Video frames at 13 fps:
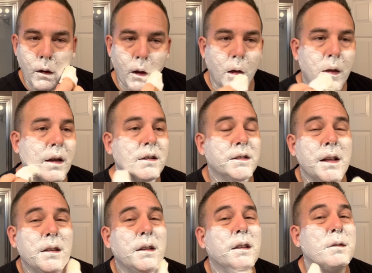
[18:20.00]
Yeah,
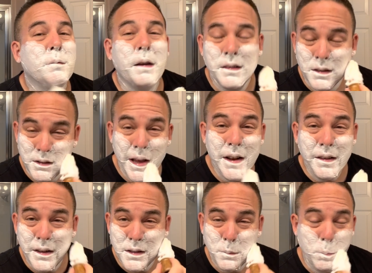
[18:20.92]
scent
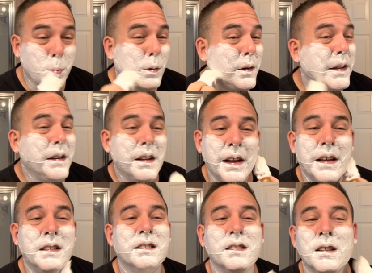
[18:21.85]
is pretty
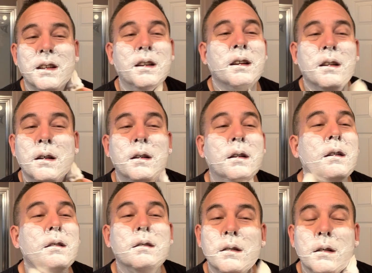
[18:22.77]
nice.
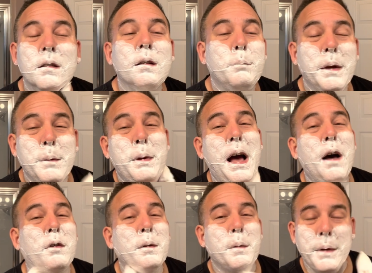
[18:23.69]
Bit
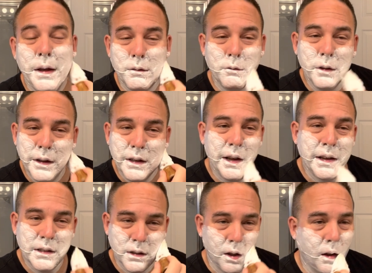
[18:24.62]
powdery, but man, really
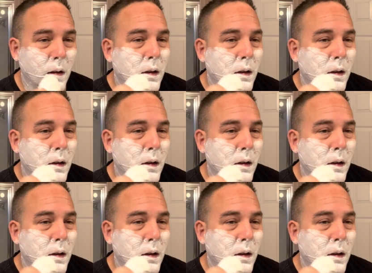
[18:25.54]
nice.